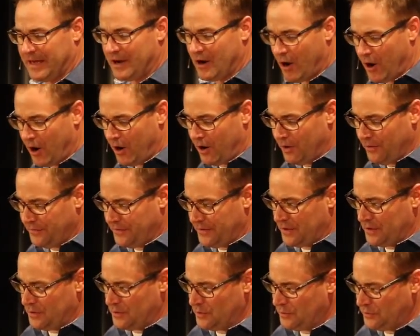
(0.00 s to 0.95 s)
And all
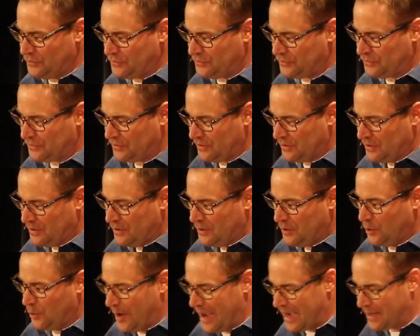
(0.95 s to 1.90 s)
those
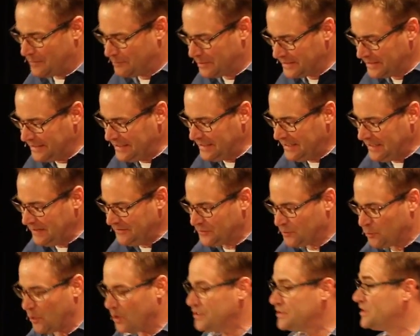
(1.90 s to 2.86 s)
who had
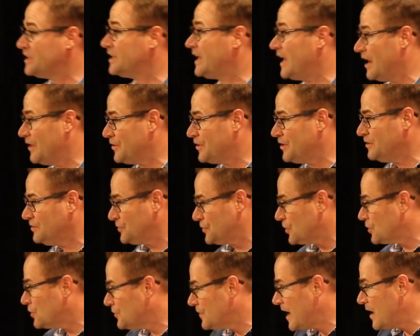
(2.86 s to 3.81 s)
believed were together.
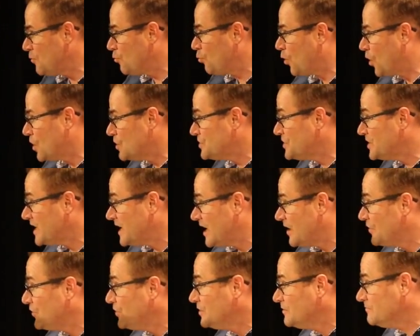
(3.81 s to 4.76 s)
Circle that, were
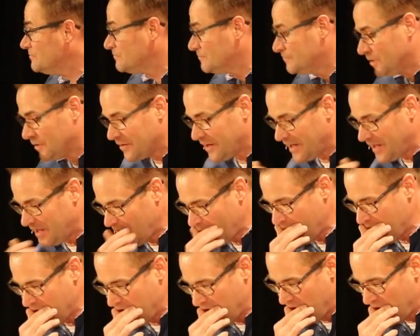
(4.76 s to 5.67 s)
together, okay?